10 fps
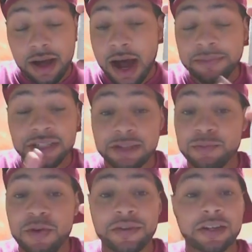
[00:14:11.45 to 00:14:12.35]
I'm just
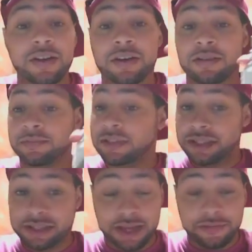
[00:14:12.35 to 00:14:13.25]
moving along.
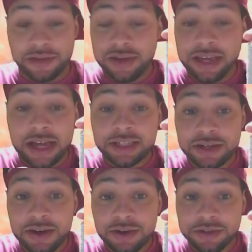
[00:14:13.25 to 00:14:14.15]
Just if you ain't got
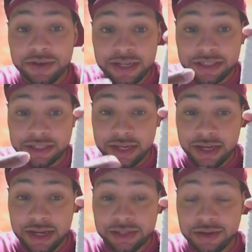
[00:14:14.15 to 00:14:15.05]
your nose on this, you
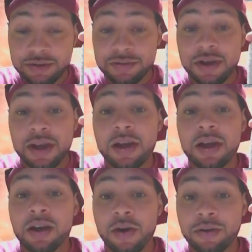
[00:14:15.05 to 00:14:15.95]
need to.
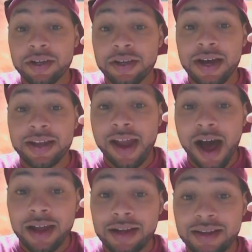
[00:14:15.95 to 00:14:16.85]
Coconut
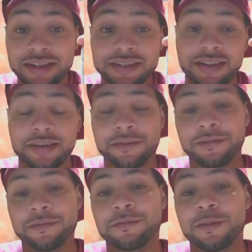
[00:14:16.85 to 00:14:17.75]
Nanas
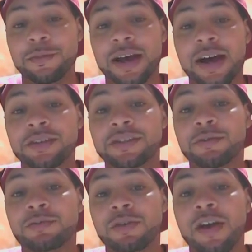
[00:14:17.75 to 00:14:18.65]
from the House
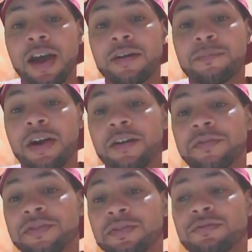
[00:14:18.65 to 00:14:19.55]
of Rurana
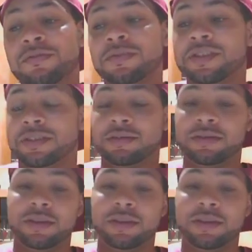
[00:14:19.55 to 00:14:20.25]
Perfumes.